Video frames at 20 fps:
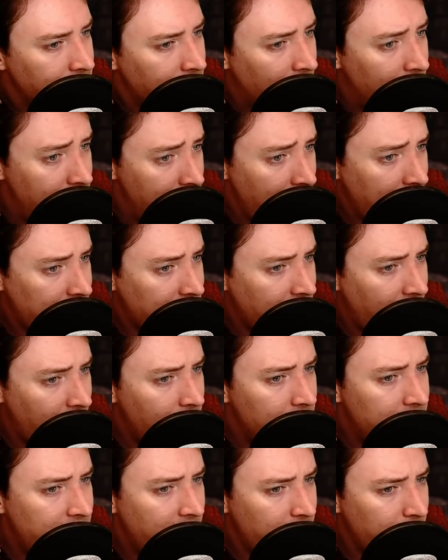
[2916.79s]
And next I
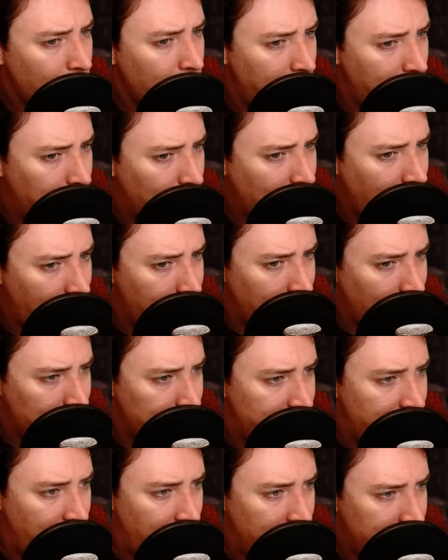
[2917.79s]
heard several people coming
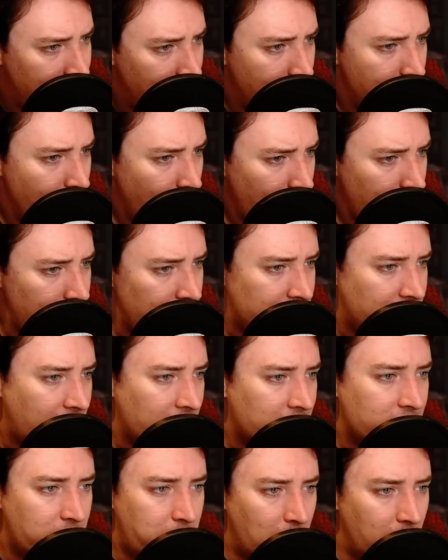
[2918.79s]
upstairs and a noise
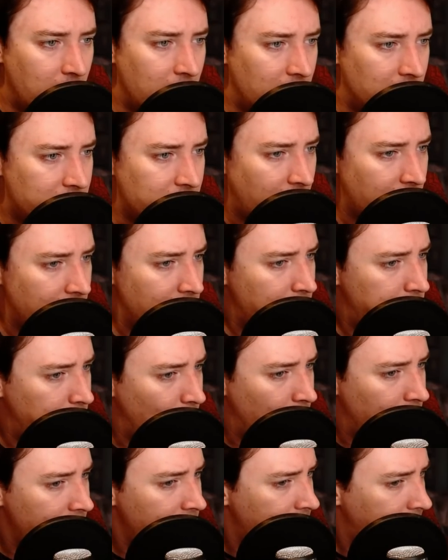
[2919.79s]
like spurs on a
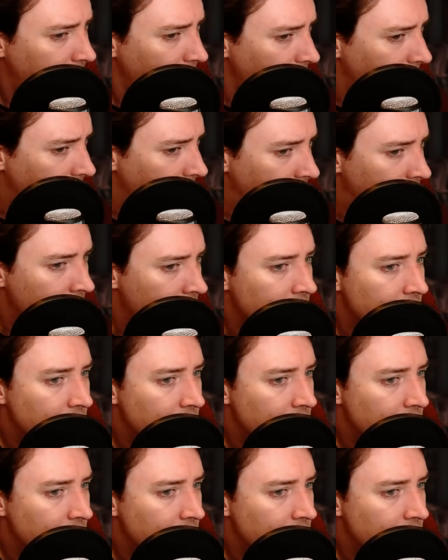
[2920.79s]
boarded floor.